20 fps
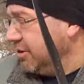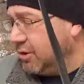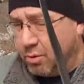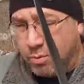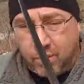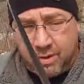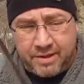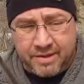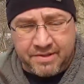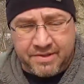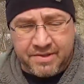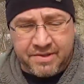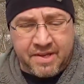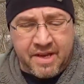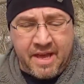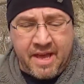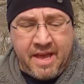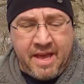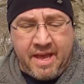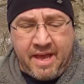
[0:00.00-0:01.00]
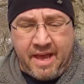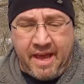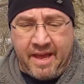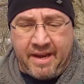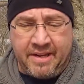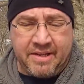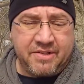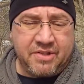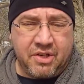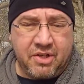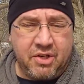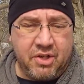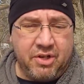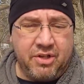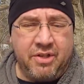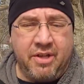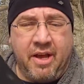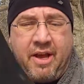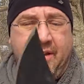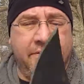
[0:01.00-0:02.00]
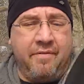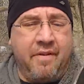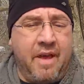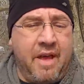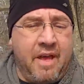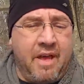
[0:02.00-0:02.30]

the woods, and it's a good knife.